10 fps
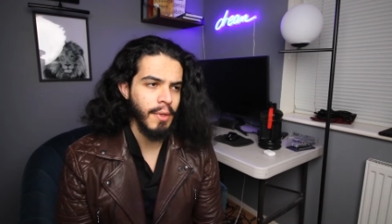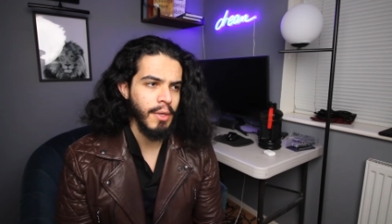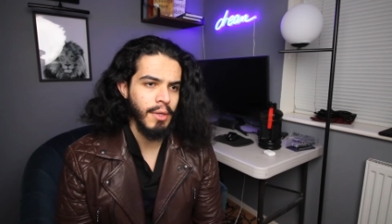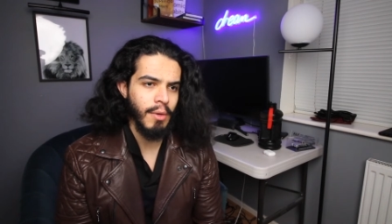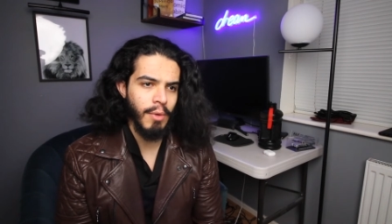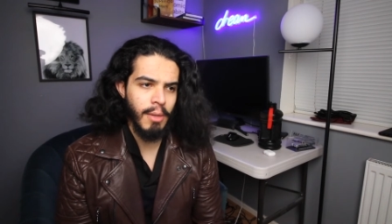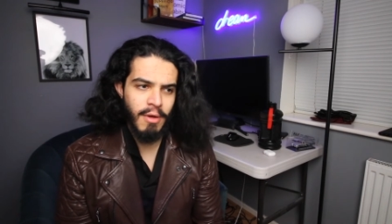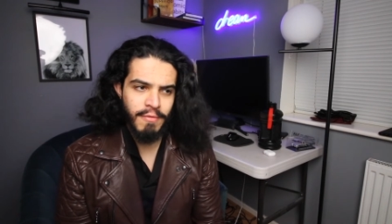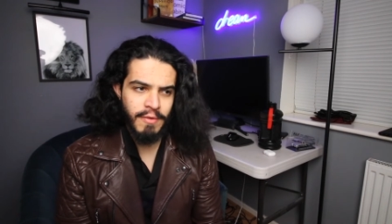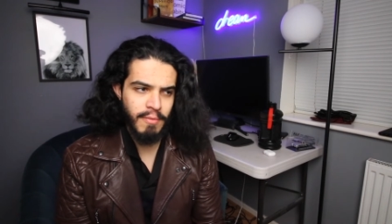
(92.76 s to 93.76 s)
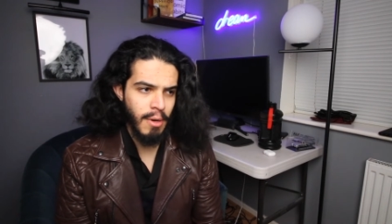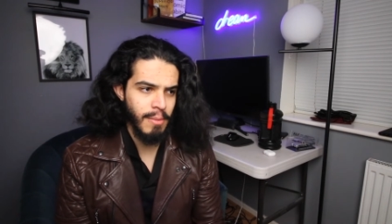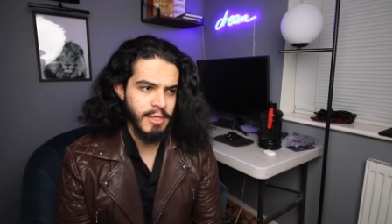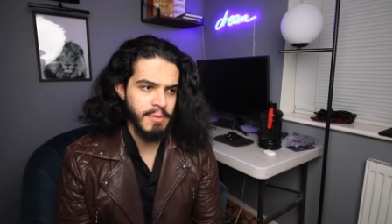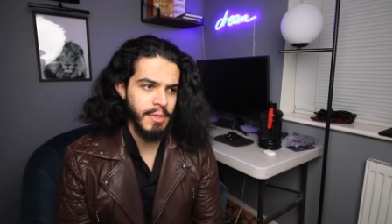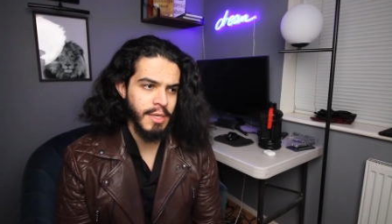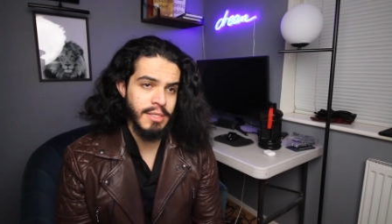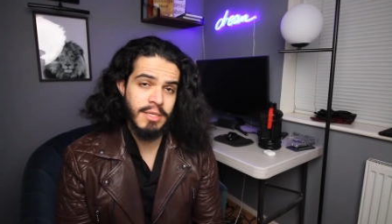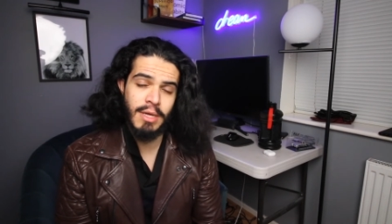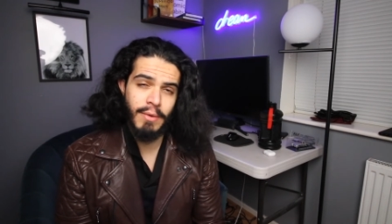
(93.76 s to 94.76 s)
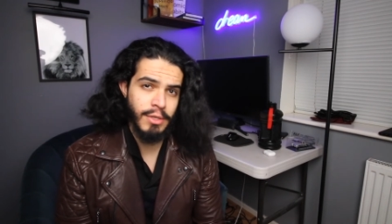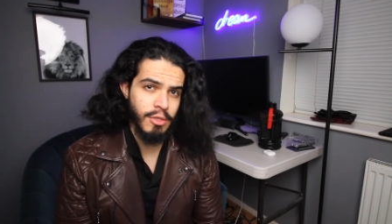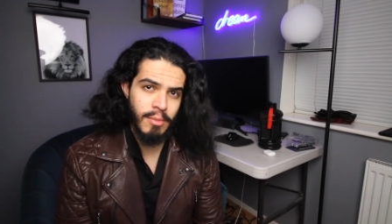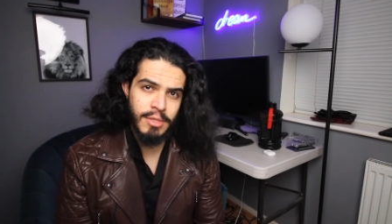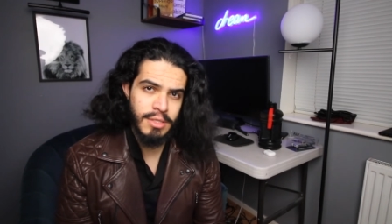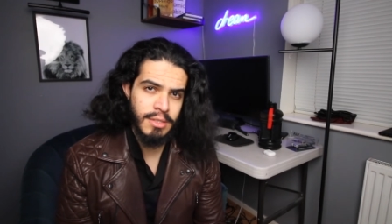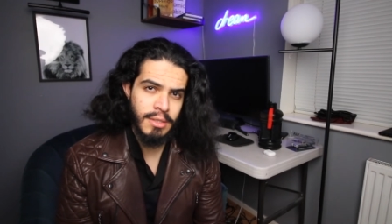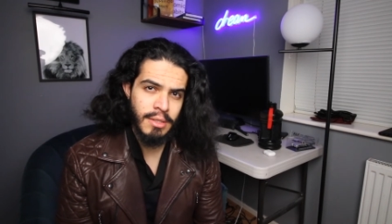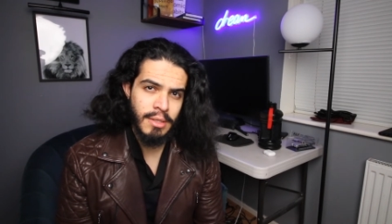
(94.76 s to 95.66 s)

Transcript: You know, one of my favorite public speakers is Eric Thomas.